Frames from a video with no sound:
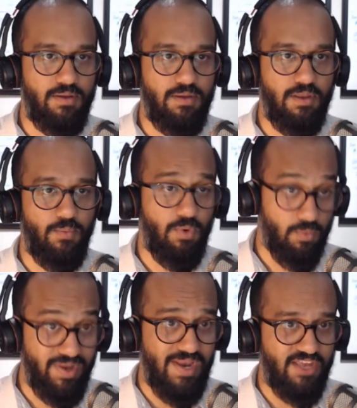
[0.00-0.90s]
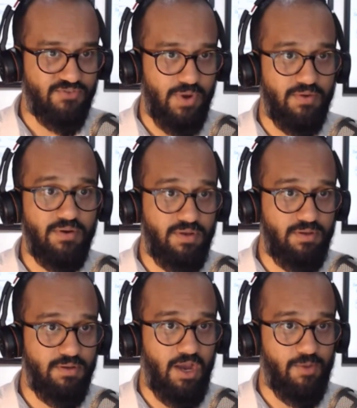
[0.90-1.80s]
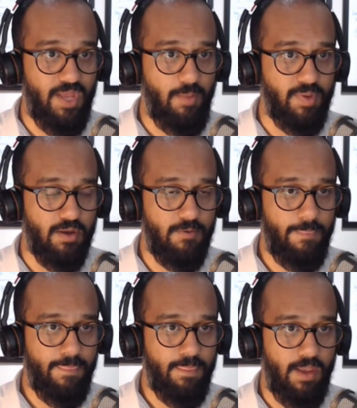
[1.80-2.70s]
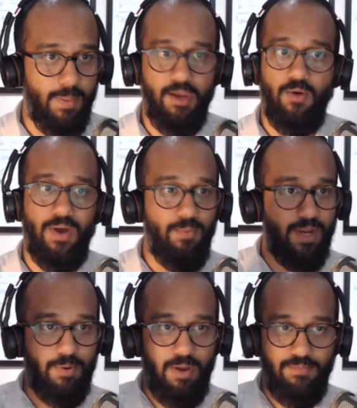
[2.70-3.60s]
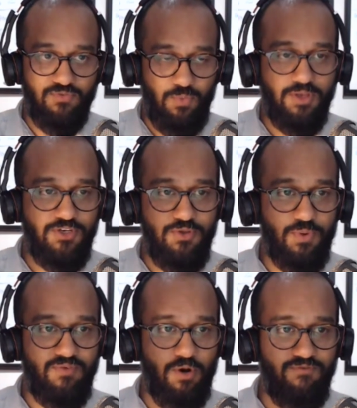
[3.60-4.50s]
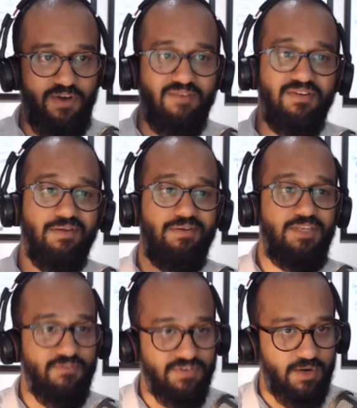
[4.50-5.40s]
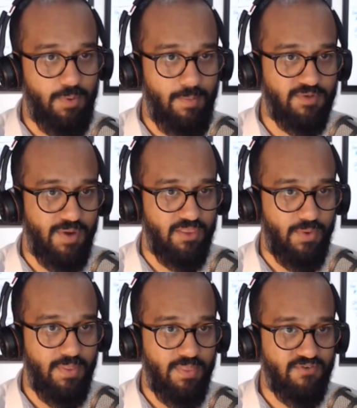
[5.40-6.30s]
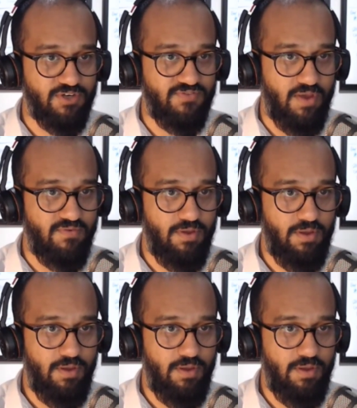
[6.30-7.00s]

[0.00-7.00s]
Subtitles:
we'd ask rather, how can we help you? And they go, well, we got problems 1, 2, 3, 4, and 5. Different set of problems, by the way, than the first 5.